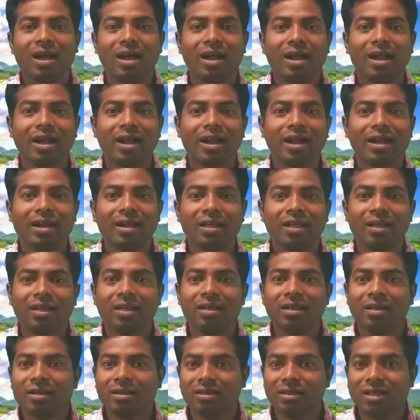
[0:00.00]
And
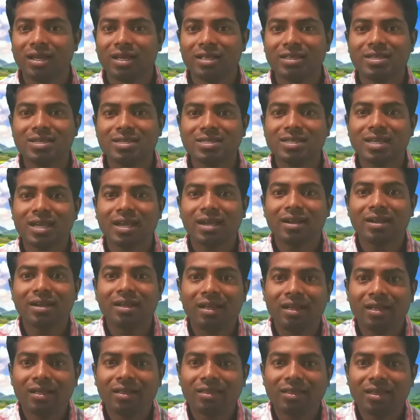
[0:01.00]
the other side,
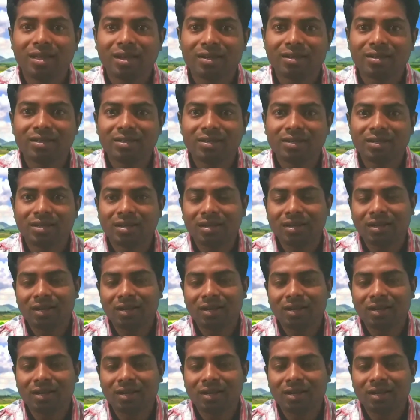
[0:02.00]
the